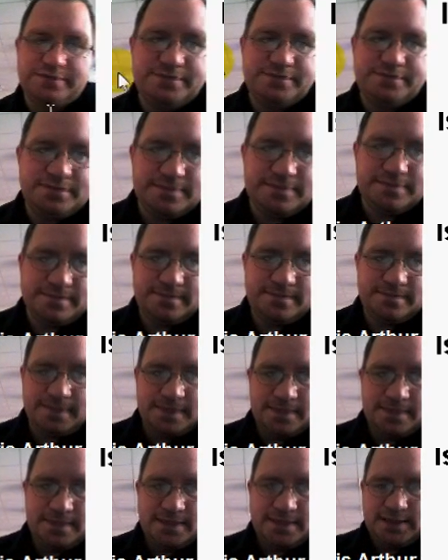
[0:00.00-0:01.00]

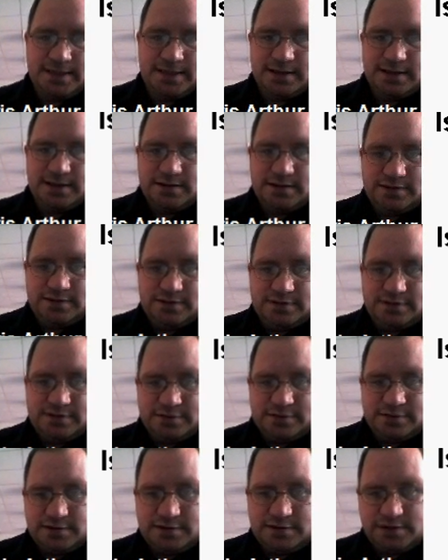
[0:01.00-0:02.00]

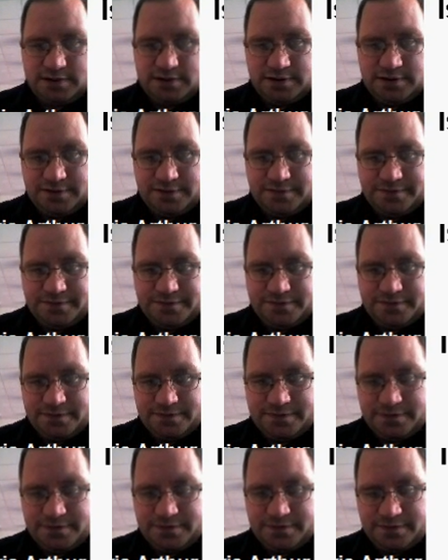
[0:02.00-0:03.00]

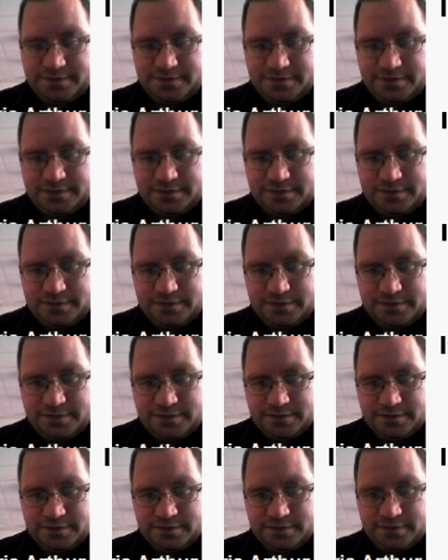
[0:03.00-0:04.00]

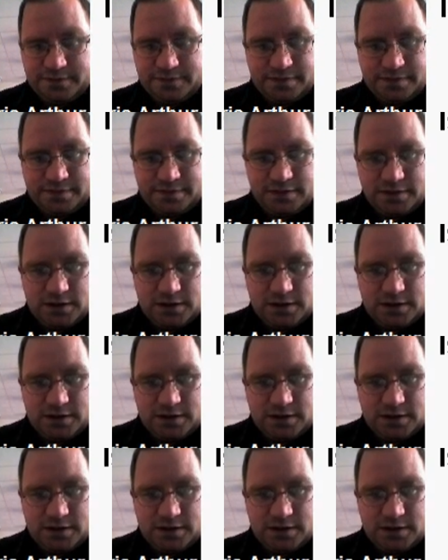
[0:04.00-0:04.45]
(silence)